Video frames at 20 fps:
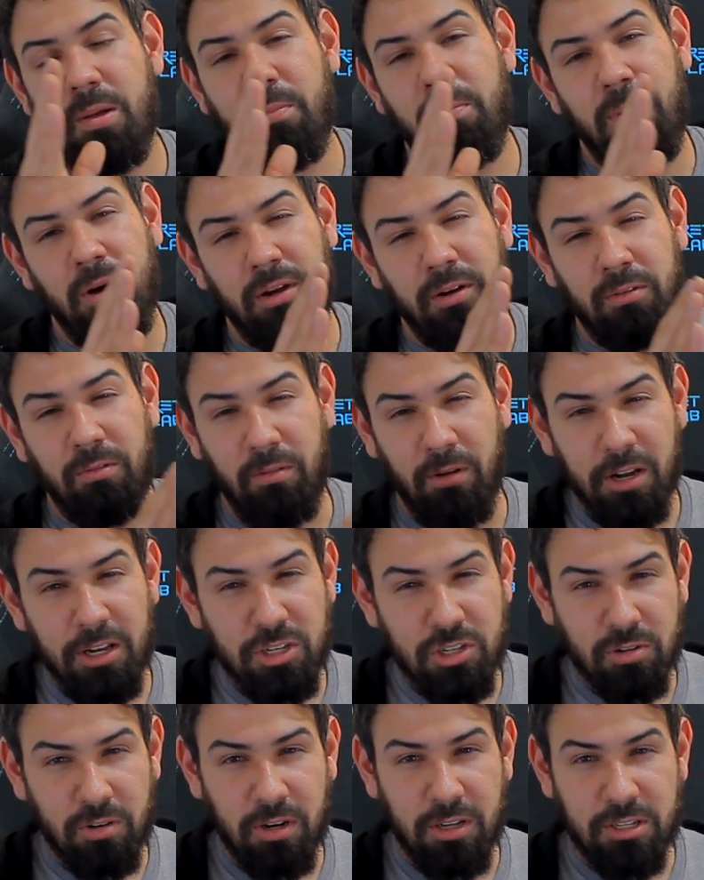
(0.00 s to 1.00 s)
But in ray
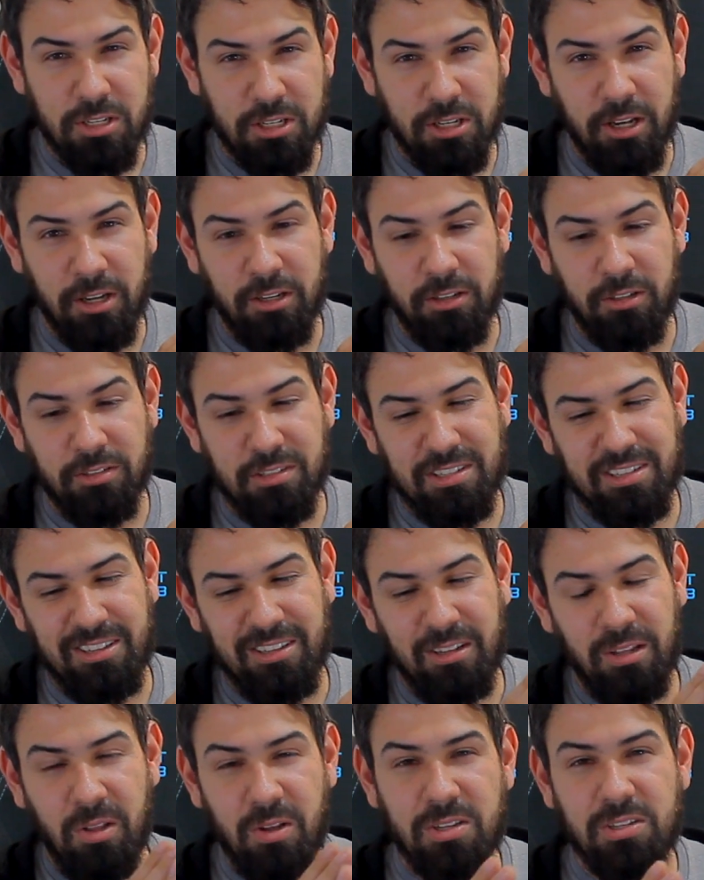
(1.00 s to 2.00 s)
trace titles,
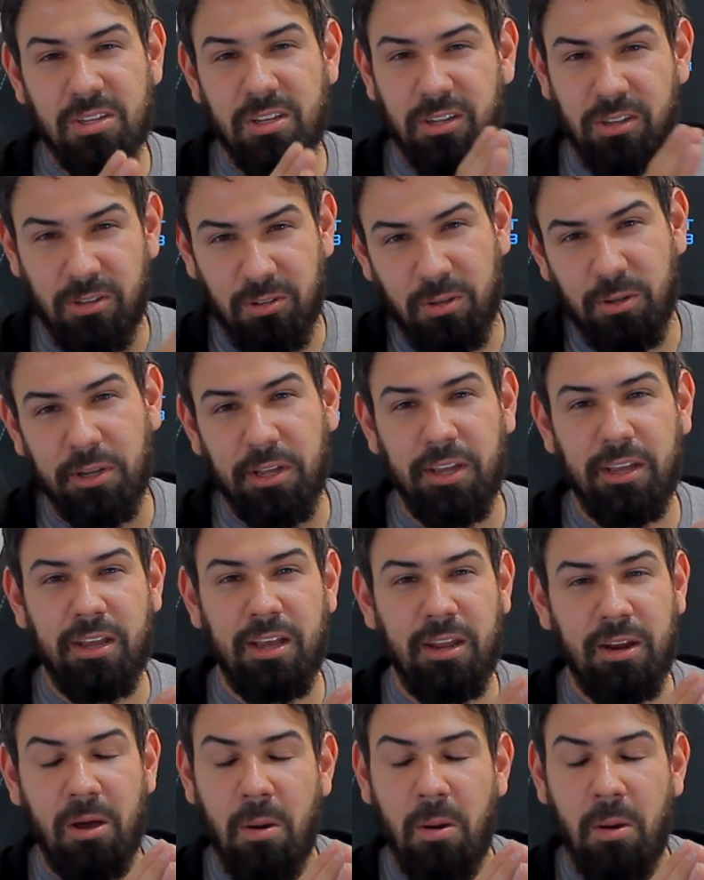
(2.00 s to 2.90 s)
it looks like you're looking at